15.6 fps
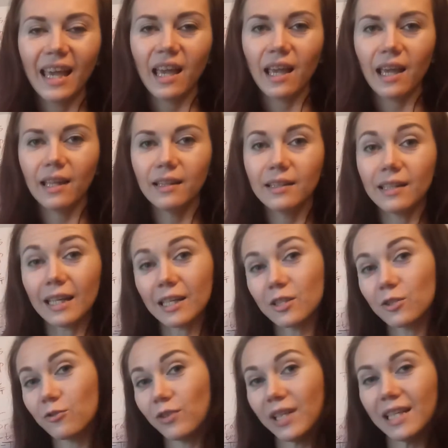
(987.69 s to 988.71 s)
And the
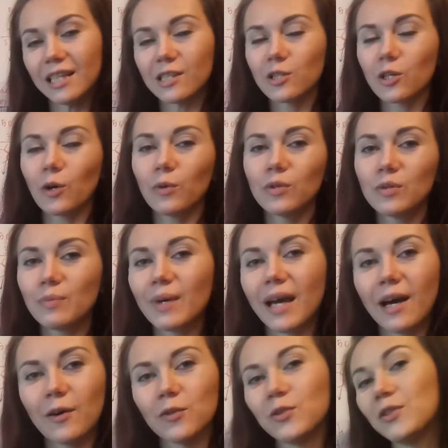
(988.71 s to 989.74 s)
next training is going to be
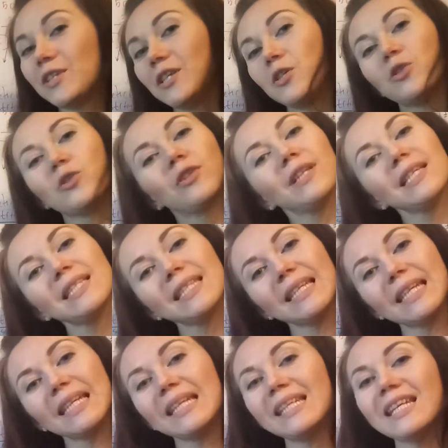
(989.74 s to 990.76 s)
how to teach
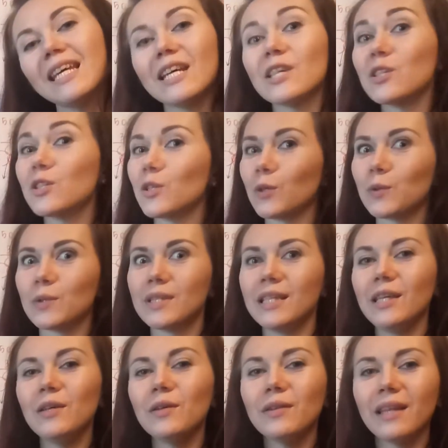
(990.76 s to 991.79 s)
listening. So
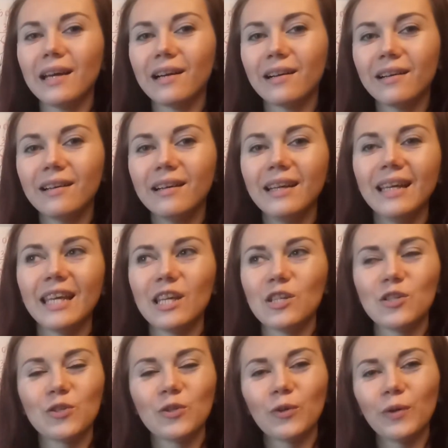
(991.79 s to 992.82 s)
see you there.
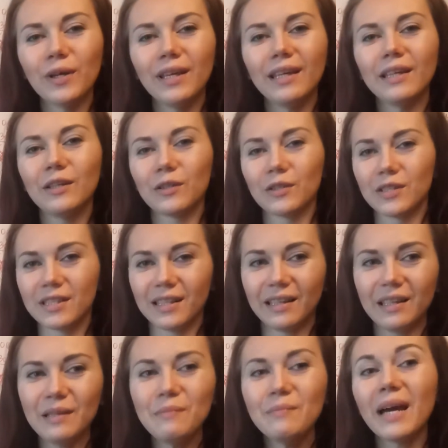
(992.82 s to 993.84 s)
Enjoy your
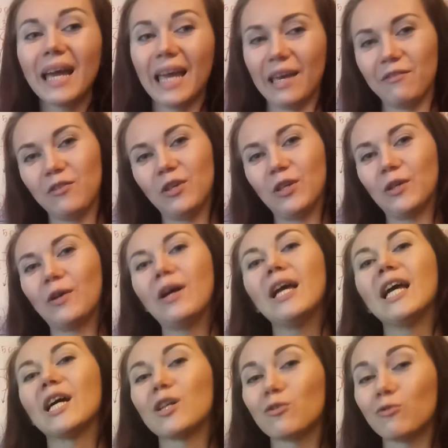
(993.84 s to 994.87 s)
time. Have your
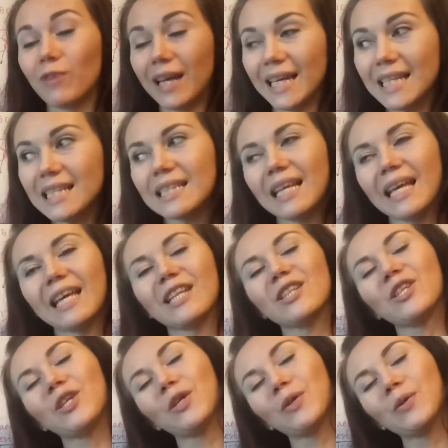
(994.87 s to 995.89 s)
rest
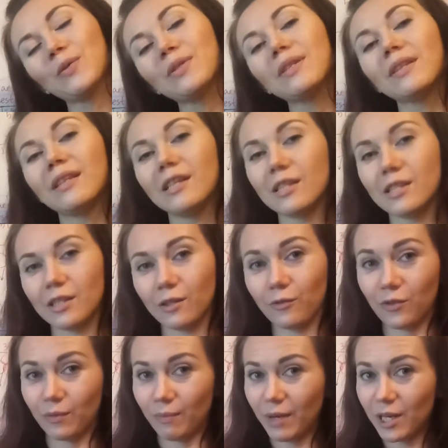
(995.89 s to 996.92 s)
and use this
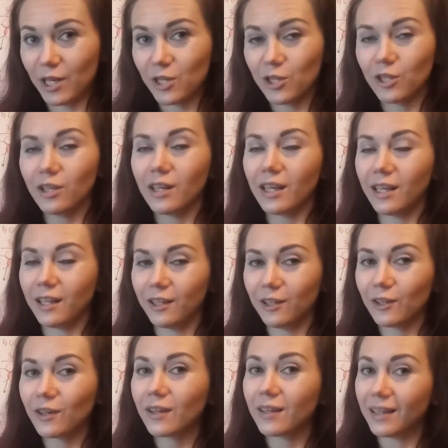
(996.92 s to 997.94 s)
information in
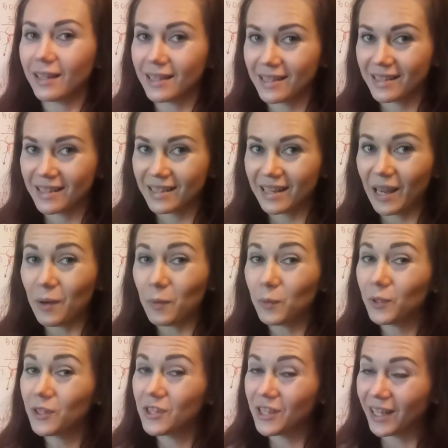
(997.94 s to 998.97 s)
your classes. I
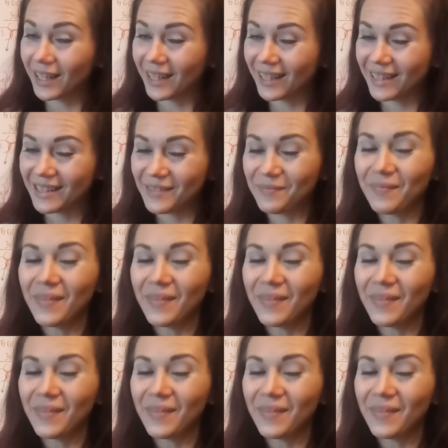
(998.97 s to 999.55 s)
will check it.